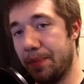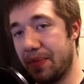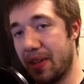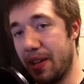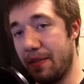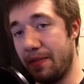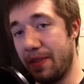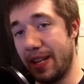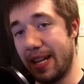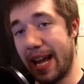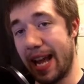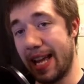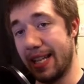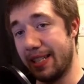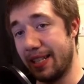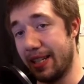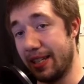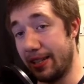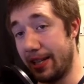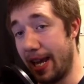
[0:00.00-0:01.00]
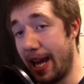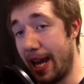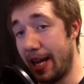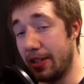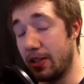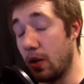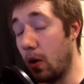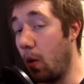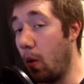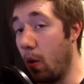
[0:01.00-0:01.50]
if it has
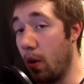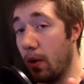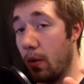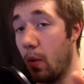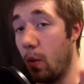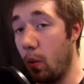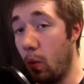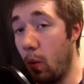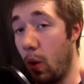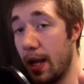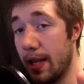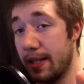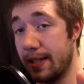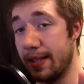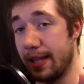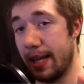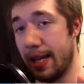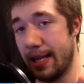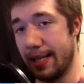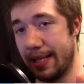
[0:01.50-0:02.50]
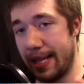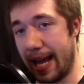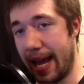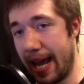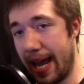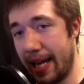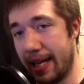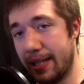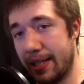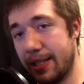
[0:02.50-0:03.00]
attacked or was
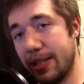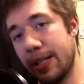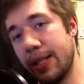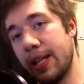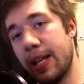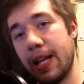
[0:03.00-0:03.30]
attacked,